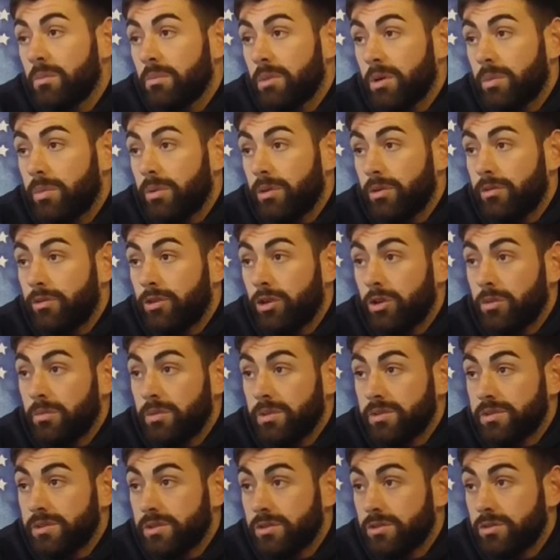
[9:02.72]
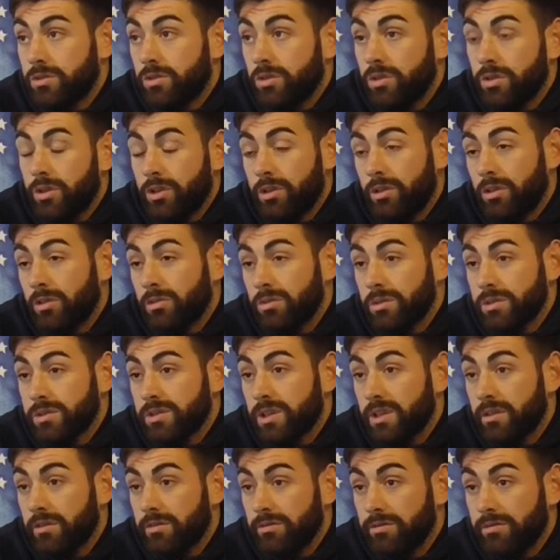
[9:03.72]
my performance is going, I'll always
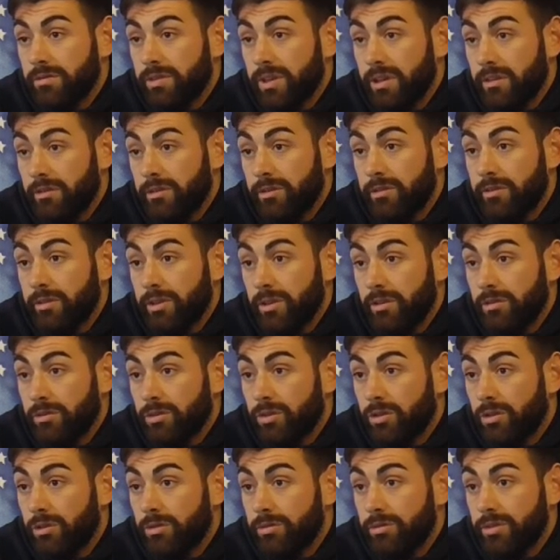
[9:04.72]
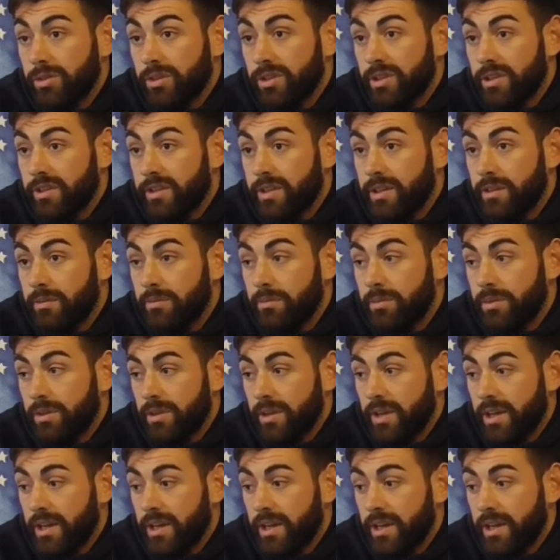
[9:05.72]
give everything I've got for the team.